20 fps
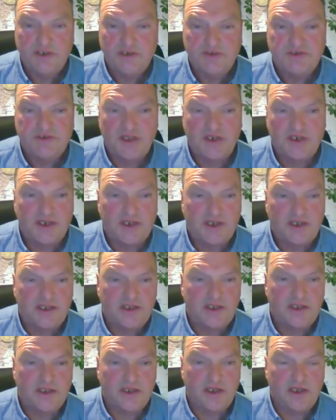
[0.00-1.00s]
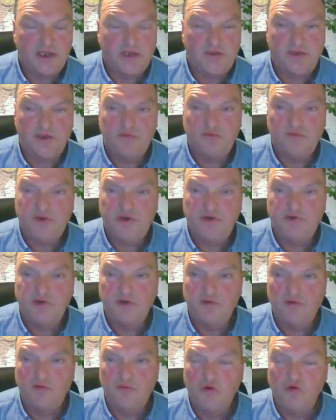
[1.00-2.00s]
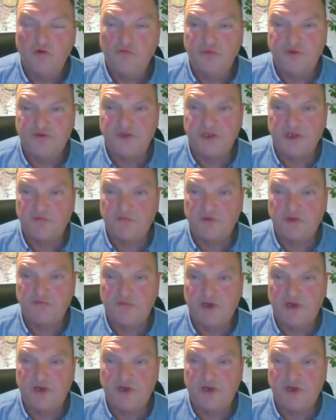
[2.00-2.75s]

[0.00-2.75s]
Sunday at the Imperial War Museum with